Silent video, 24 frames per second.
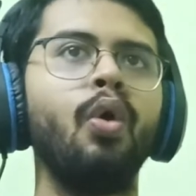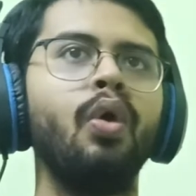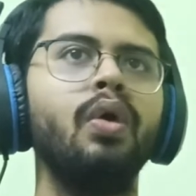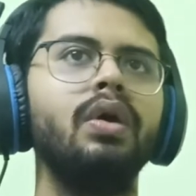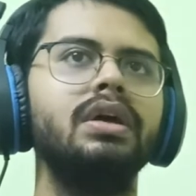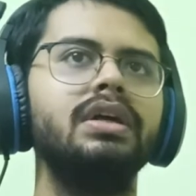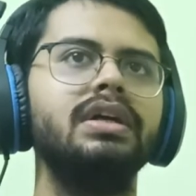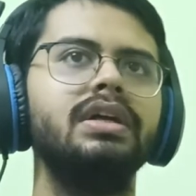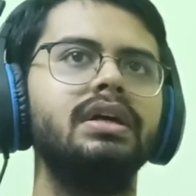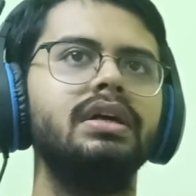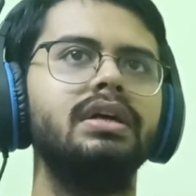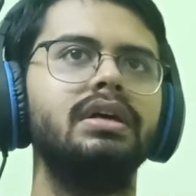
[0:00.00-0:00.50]

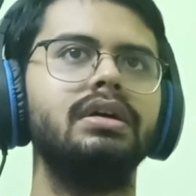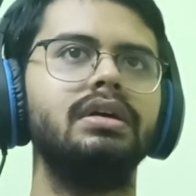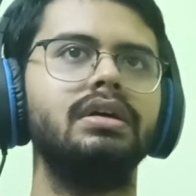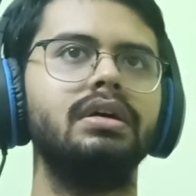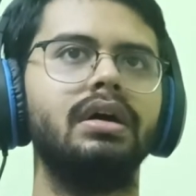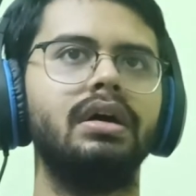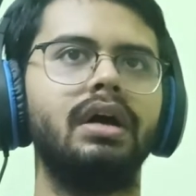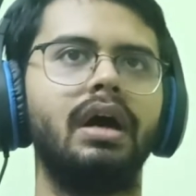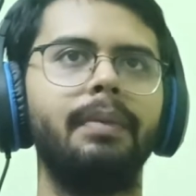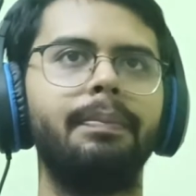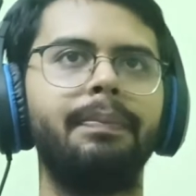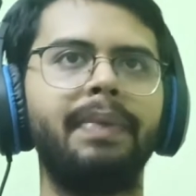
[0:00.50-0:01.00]
Oh,
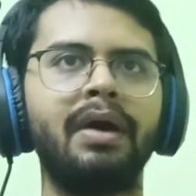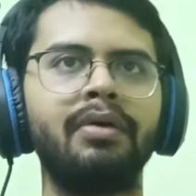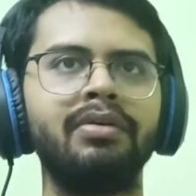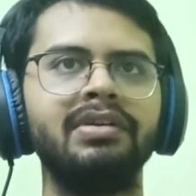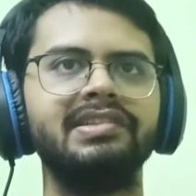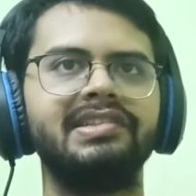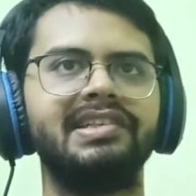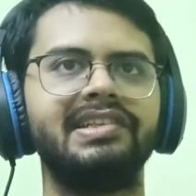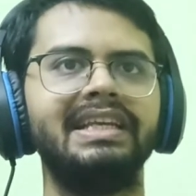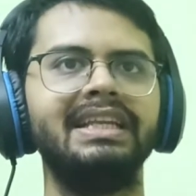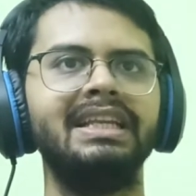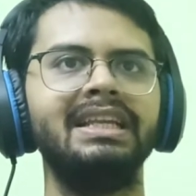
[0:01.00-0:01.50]
her
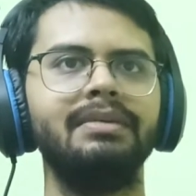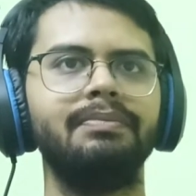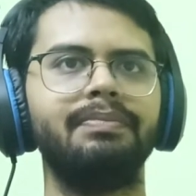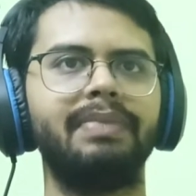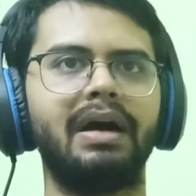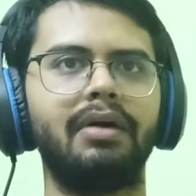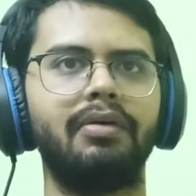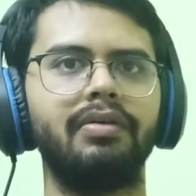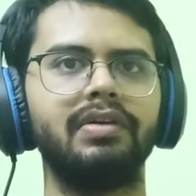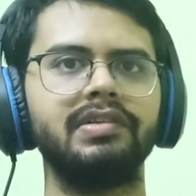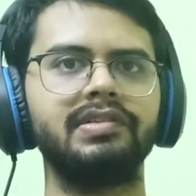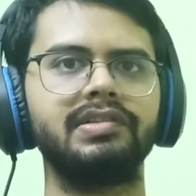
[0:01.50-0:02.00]
power is healing
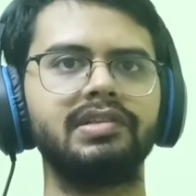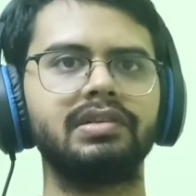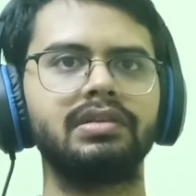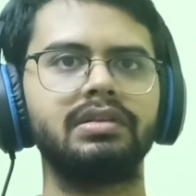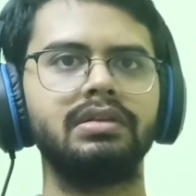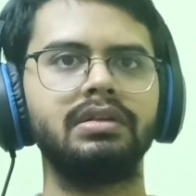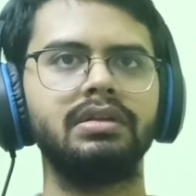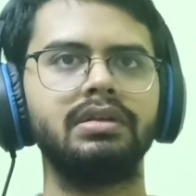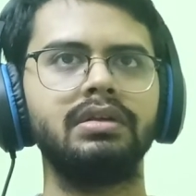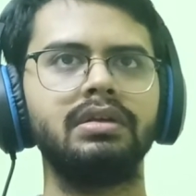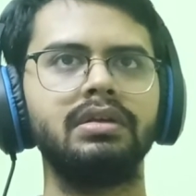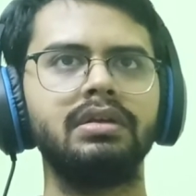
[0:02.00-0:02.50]
powers.
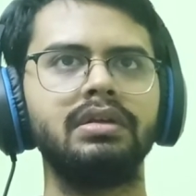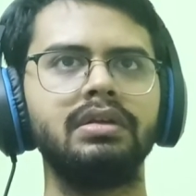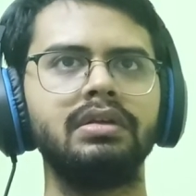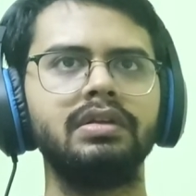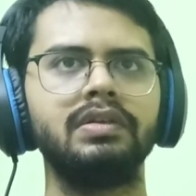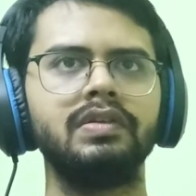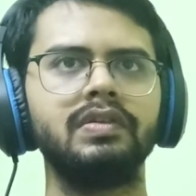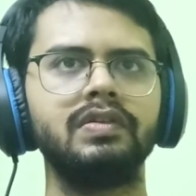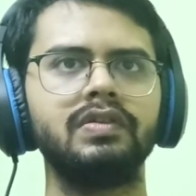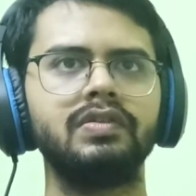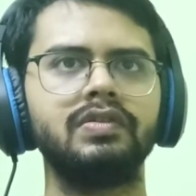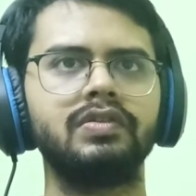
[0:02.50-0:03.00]

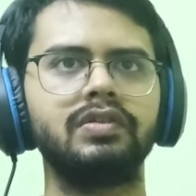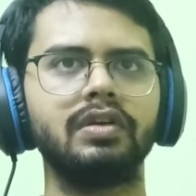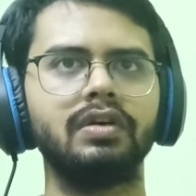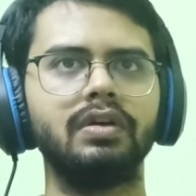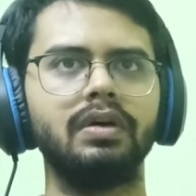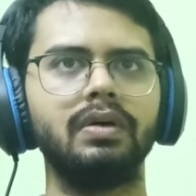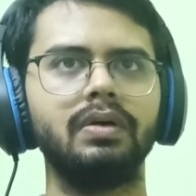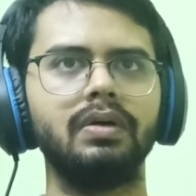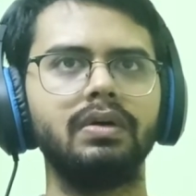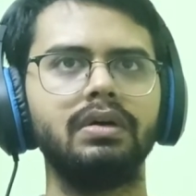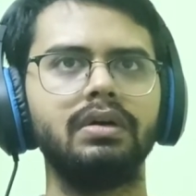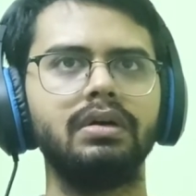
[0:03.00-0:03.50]

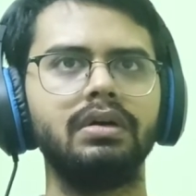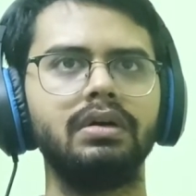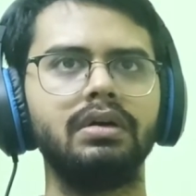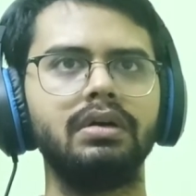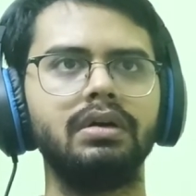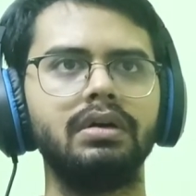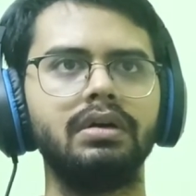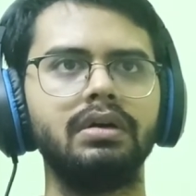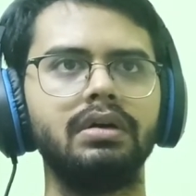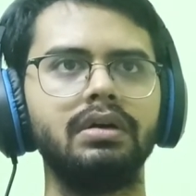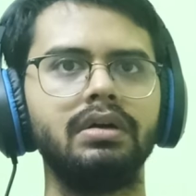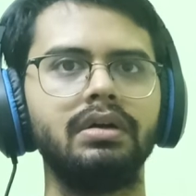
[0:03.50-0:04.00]
So,
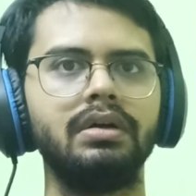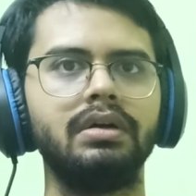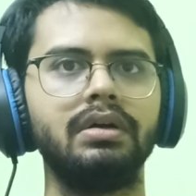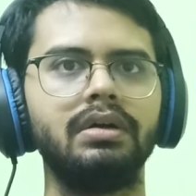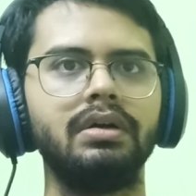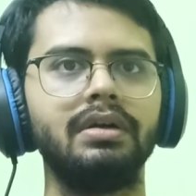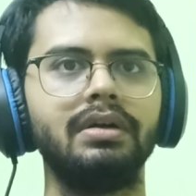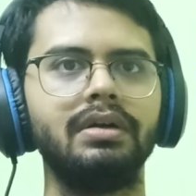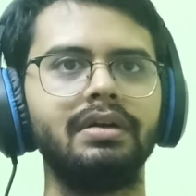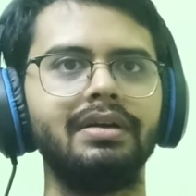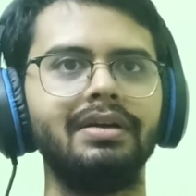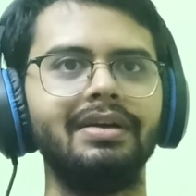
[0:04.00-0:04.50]

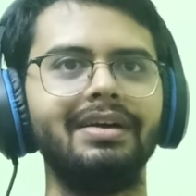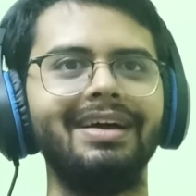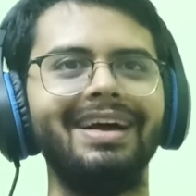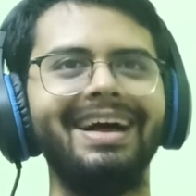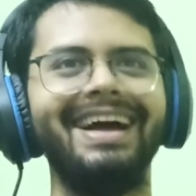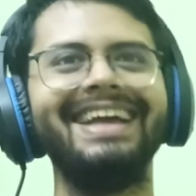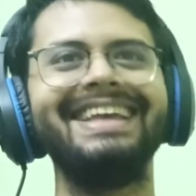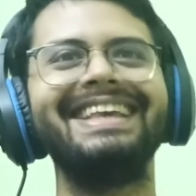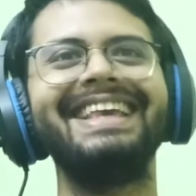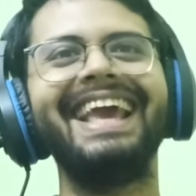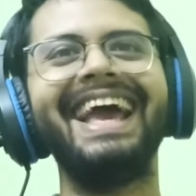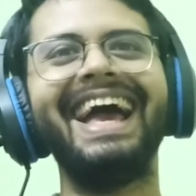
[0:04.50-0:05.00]

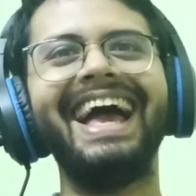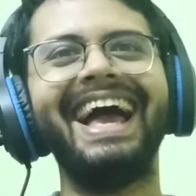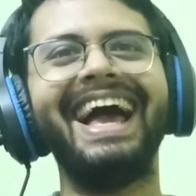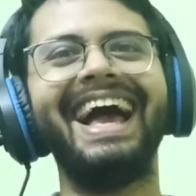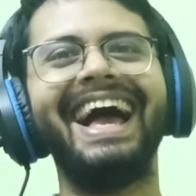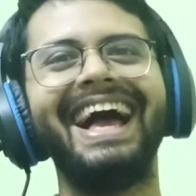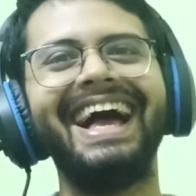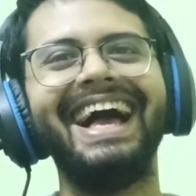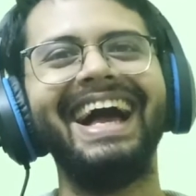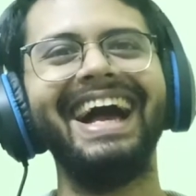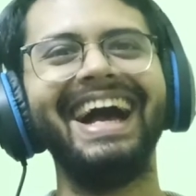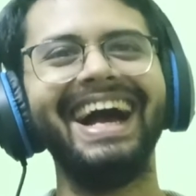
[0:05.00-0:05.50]

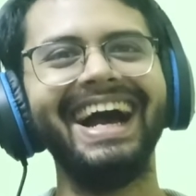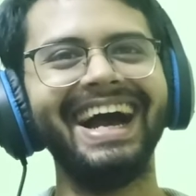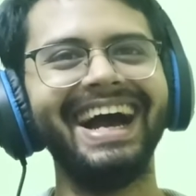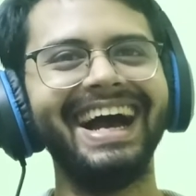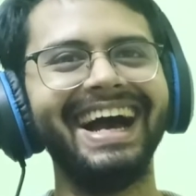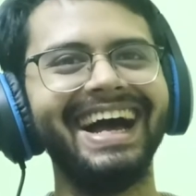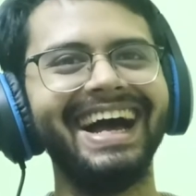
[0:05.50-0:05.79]
yeah.